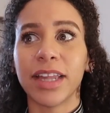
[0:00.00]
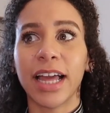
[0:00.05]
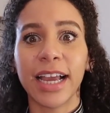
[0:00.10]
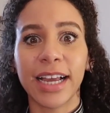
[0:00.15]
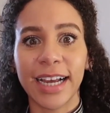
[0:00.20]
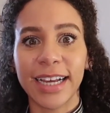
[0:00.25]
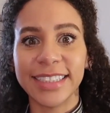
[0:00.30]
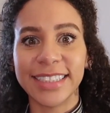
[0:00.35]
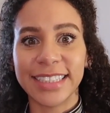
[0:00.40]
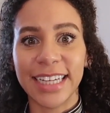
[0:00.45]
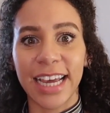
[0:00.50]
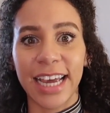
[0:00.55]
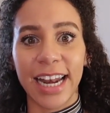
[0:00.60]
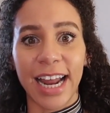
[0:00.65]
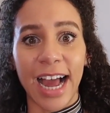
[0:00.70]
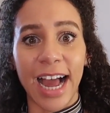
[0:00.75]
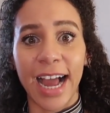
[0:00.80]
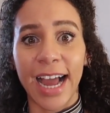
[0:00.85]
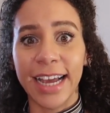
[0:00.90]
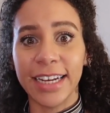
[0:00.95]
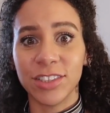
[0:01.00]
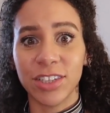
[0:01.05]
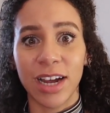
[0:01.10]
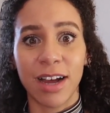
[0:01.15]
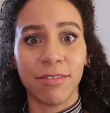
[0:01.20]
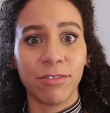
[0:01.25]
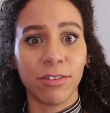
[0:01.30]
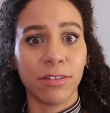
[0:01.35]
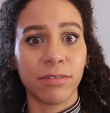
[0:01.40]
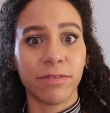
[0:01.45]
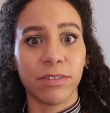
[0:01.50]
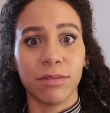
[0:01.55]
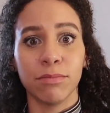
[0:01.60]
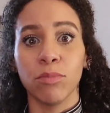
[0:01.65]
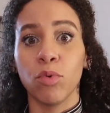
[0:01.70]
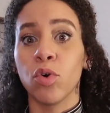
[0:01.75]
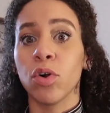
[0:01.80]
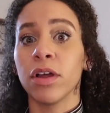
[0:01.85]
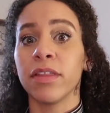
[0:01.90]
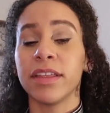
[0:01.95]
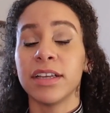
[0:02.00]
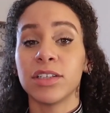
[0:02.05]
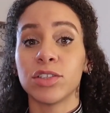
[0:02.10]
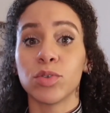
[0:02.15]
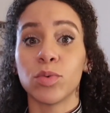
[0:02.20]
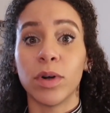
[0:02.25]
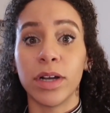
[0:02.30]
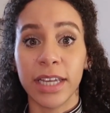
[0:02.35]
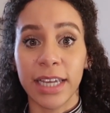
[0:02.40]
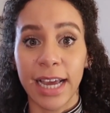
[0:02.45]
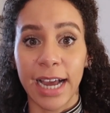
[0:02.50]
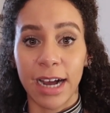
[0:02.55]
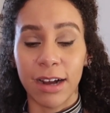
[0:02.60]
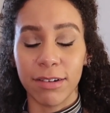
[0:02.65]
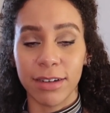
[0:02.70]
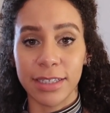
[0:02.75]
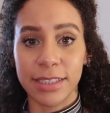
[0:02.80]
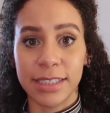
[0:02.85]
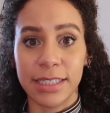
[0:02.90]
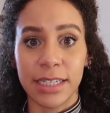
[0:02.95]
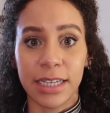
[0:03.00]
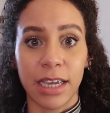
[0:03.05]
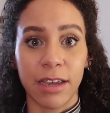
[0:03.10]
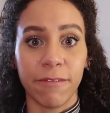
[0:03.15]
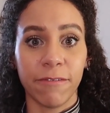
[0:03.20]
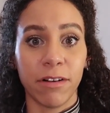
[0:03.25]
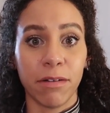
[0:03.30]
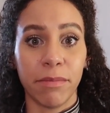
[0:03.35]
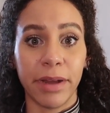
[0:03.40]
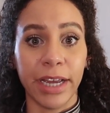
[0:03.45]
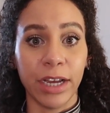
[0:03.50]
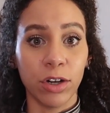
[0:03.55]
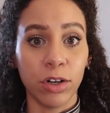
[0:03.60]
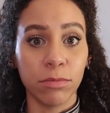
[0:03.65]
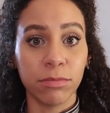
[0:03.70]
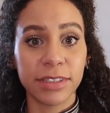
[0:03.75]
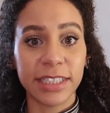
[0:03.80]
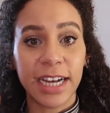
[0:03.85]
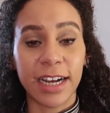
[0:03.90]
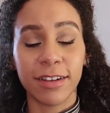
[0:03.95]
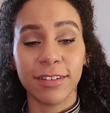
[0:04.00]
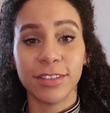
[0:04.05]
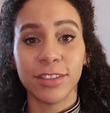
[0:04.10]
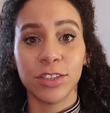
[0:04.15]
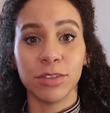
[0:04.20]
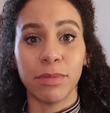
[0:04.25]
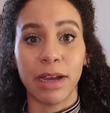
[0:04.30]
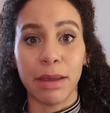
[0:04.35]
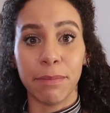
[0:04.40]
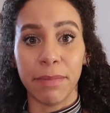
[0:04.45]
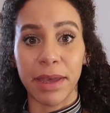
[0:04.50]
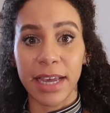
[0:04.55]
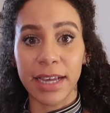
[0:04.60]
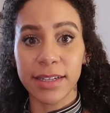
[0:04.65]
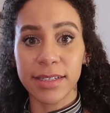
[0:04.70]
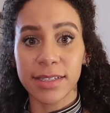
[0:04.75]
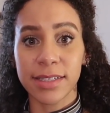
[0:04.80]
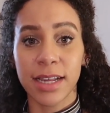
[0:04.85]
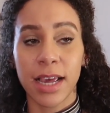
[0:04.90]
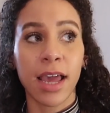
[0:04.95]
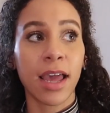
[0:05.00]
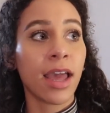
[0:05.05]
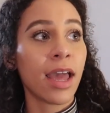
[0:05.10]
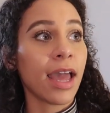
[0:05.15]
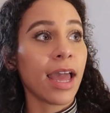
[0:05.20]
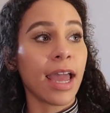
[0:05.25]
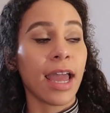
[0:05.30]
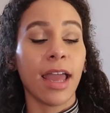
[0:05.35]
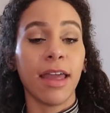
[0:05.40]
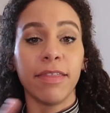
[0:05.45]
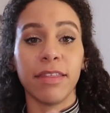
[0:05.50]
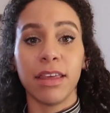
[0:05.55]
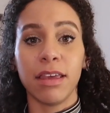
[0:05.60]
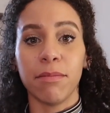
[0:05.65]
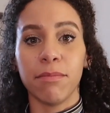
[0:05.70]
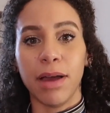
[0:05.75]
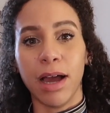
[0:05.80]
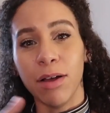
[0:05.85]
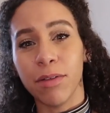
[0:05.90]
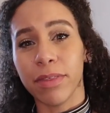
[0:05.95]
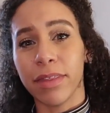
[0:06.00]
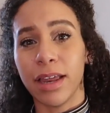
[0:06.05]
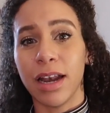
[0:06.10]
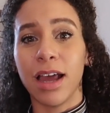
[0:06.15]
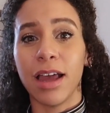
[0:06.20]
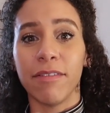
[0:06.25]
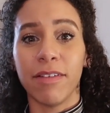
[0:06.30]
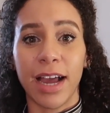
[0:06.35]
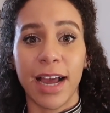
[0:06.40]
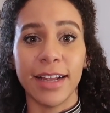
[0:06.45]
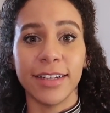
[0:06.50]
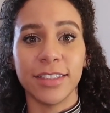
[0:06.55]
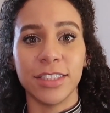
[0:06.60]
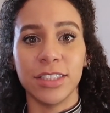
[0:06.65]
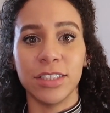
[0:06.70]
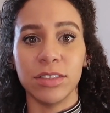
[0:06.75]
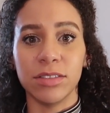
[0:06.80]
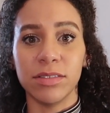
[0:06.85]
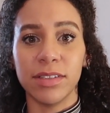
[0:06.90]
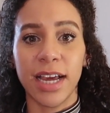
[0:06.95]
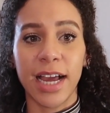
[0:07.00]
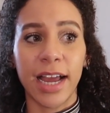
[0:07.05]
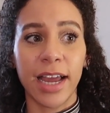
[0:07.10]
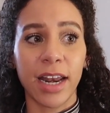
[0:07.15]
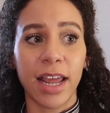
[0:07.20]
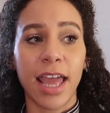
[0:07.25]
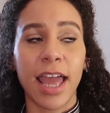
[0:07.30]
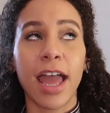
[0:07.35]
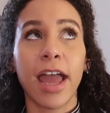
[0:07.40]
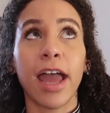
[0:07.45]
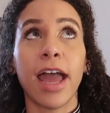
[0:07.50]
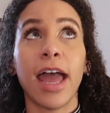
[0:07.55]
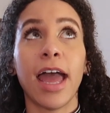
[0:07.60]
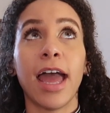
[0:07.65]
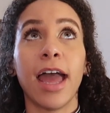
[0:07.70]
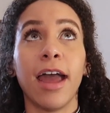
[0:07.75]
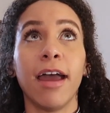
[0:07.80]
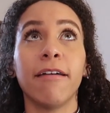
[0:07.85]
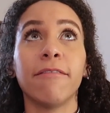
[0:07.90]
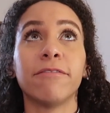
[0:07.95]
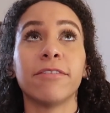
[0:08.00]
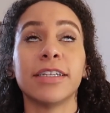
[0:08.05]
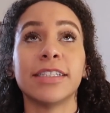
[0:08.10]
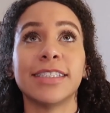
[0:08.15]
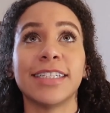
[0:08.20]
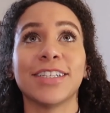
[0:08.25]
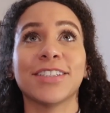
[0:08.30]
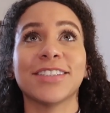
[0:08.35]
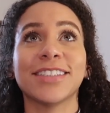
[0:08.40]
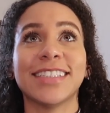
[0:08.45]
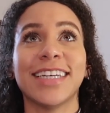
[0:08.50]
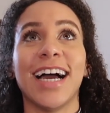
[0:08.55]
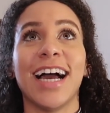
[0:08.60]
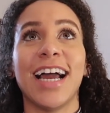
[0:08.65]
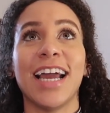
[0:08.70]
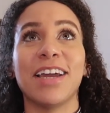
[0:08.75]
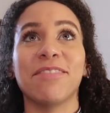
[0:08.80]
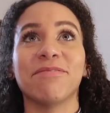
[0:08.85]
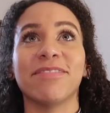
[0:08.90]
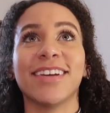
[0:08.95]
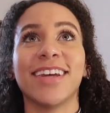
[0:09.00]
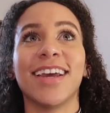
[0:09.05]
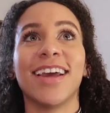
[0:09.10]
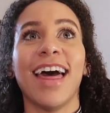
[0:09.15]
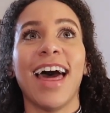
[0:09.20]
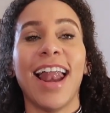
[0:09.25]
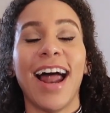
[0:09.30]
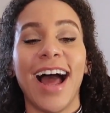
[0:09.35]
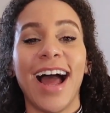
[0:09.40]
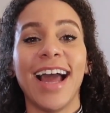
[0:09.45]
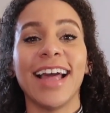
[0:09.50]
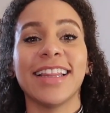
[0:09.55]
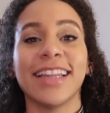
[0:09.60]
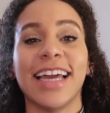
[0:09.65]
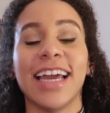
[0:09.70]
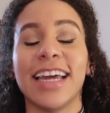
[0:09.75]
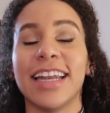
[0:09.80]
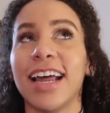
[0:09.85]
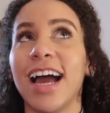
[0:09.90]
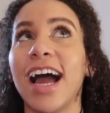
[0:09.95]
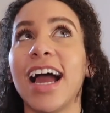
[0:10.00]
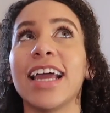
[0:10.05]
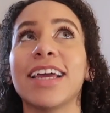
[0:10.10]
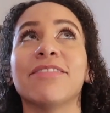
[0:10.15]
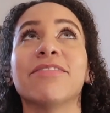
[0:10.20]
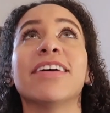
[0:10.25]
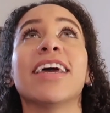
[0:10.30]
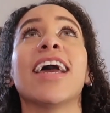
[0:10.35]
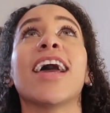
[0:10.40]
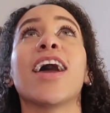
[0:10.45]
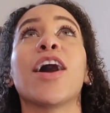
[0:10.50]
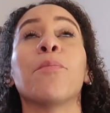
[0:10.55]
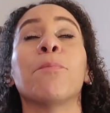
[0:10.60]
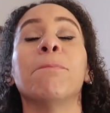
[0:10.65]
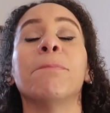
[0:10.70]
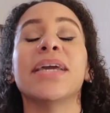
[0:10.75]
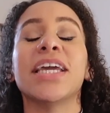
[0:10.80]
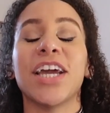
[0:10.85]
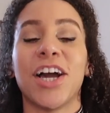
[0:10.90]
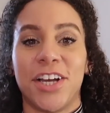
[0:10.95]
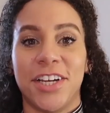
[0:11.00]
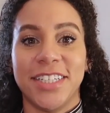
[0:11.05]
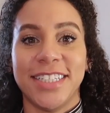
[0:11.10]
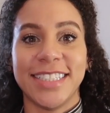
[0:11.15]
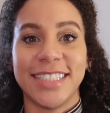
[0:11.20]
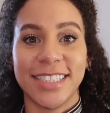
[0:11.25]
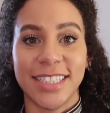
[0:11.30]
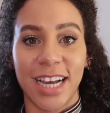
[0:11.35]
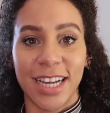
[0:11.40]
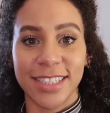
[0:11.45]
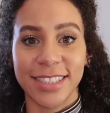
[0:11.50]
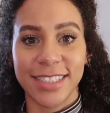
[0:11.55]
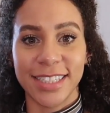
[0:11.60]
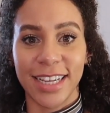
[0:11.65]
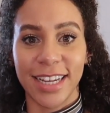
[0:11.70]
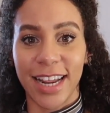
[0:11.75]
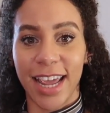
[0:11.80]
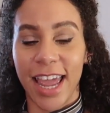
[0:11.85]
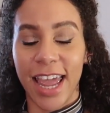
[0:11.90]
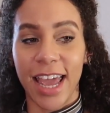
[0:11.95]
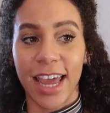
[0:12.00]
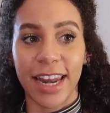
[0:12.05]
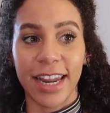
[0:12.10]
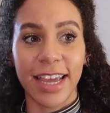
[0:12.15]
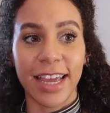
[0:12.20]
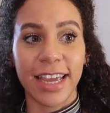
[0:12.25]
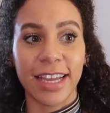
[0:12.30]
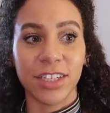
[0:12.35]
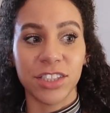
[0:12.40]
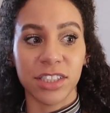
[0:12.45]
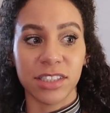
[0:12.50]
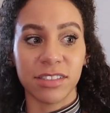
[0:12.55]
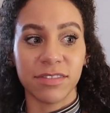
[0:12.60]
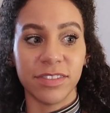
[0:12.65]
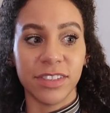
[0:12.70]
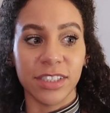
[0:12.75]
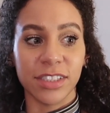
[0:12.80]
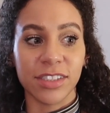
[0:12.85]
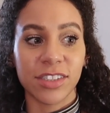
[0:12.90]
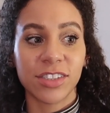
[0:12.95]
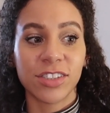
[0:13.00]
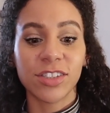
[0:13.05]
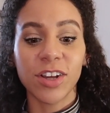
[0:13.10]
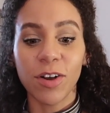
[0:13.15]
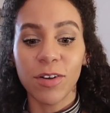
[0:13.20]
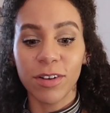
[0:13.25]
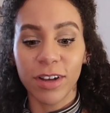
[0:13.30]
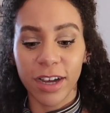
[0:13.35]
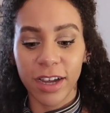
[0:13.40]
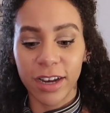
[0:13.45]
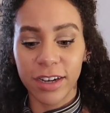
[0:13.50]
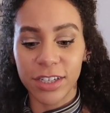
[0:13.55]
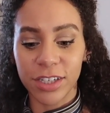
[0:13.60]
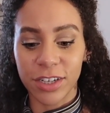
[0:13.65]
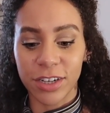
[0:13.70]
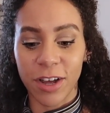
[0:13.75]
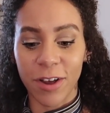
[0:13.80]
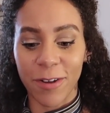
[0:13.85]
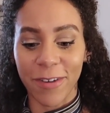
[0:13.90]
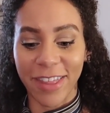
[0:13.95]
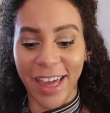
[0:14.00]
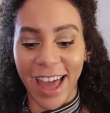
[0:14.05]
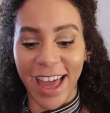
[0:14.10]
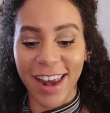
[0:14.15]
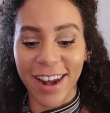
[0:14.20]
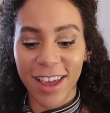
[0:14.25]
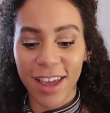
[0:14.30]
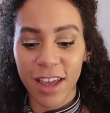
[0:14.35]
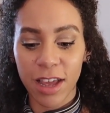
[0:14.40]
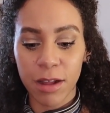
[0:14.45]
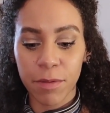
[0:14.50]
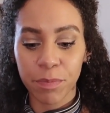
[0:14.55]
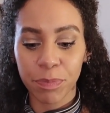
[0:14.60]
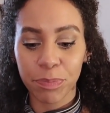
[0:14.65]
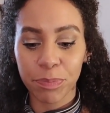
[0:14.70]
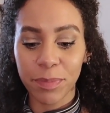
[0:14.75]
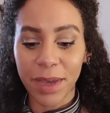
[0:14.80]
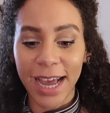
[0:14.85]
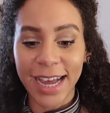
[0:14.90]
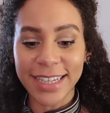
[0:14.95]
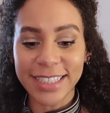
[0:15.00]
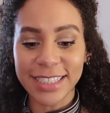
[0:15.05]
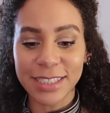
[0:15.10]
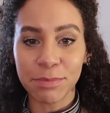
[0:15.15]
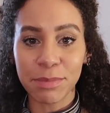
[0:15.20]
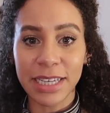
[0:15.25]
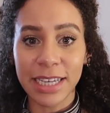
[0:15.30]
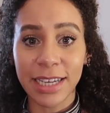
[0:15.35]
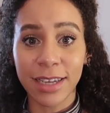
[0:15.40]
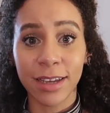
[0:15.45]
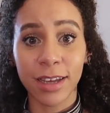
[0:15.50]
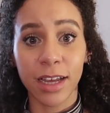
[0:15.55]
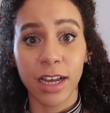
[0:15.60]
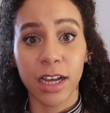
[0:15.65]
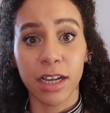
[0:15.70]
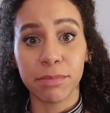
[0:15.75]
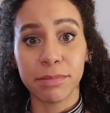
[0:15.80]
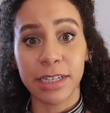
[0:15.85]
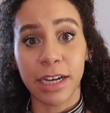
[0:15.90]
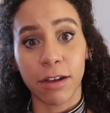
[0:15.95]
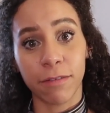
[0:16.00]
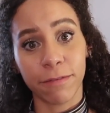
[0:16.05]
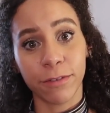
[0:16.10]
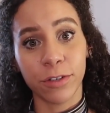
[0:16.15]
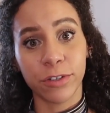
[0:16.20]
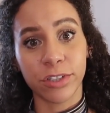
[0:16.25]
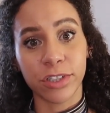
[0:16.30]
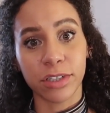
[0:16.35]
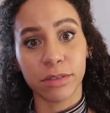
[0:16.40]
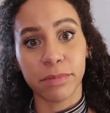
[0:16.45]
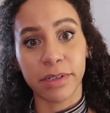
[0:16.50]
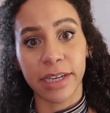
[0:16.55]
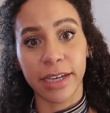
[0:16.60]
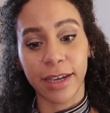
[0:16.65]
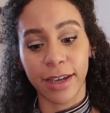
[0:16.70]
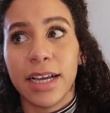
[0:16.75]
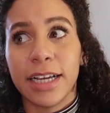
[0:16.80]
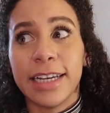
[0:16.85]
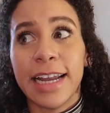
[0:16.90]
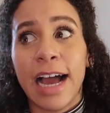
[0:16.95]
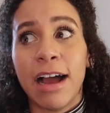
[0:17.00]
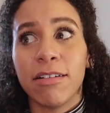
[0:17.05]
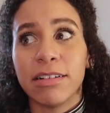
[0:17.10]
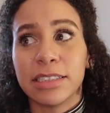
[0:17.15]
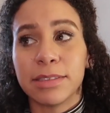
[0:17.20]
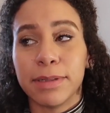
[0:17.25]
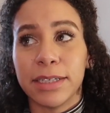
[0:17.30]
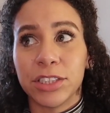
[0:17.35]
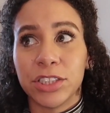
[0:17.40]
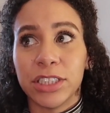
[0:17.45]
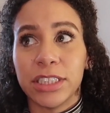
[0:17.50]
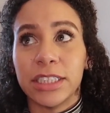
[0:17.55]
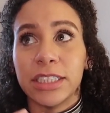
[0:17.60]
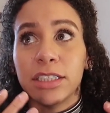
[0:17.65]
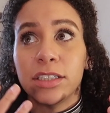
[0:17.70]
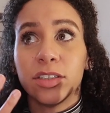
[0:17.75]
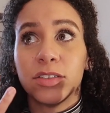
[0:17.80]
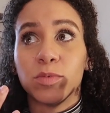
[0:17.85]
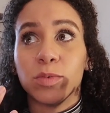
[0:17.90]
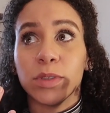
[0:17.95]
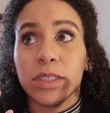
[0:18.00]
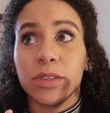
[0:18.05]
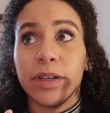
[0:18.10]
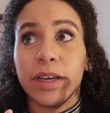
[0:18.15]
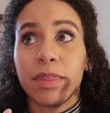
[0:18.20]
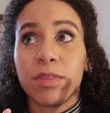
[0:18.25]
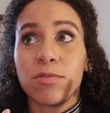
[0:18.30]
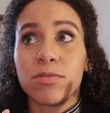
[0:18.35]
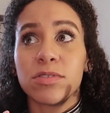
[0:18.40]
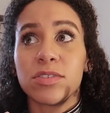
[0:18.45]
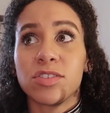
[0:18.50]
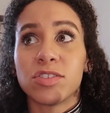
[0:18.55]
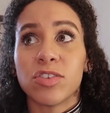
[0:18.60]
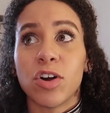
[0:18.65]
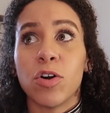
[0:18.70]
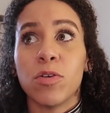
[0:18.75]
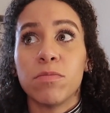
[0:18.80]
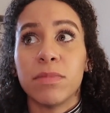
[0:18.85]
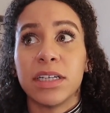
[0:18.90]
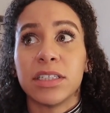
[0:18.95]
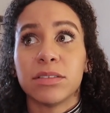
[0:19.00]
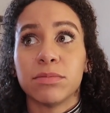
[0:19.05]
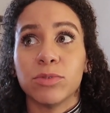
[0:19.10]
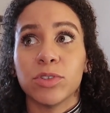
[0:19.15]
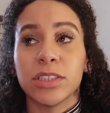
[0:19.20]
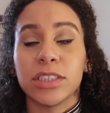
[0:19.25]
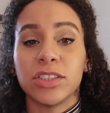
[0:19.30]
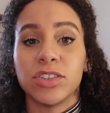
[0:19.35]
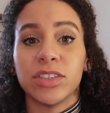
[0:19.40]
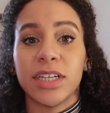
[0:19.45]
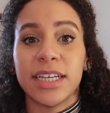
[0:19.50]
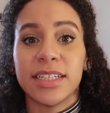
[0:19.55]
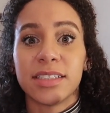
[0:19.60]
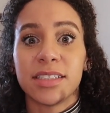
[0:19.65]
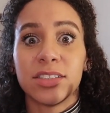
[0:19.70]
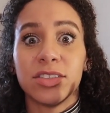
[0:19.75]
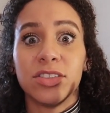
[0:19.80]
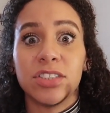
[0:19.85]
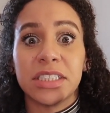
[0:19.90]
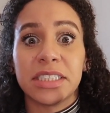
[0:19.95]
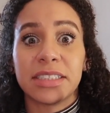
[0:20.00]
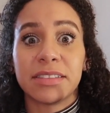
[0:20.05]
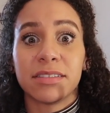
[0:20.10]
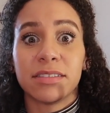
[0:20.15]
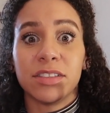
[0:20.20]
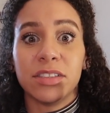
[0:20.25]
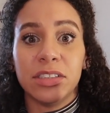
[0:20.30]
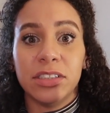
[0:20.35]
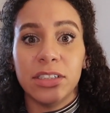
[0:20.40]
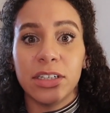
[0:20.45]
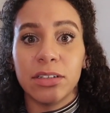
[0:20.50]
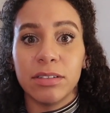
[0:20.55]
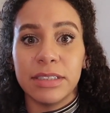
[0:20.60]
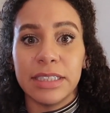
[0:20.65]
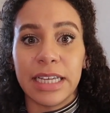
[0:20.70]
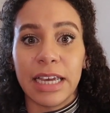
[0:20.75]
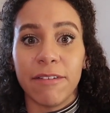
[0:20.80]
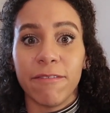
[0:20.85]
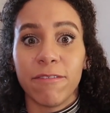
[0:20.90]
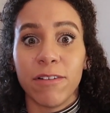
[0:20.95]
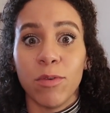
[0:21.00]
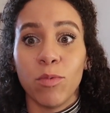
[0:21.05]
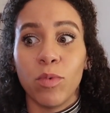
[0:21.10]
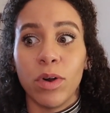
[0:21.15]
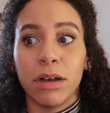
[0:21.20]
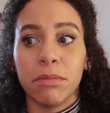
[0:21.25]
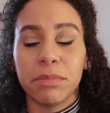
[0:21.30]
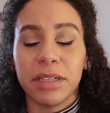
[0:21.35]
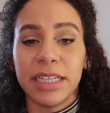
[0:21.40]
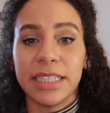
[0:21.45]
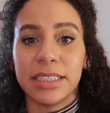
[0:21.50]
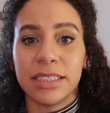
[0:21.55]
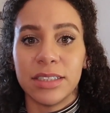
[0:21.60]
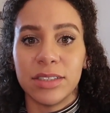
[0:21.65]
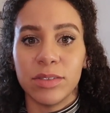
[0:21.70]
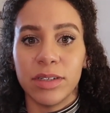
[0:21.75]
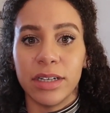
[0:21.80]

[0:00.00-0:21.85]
Like I said, I travel for more than 20 hours to get from my hometown to my base, and the amount that I've had to do that, every single time that I land, I am beyond exhausted, and it just feels so good to know that past me helped out future me. Now especially, we're going through so much more stress just, you know, to get from one place to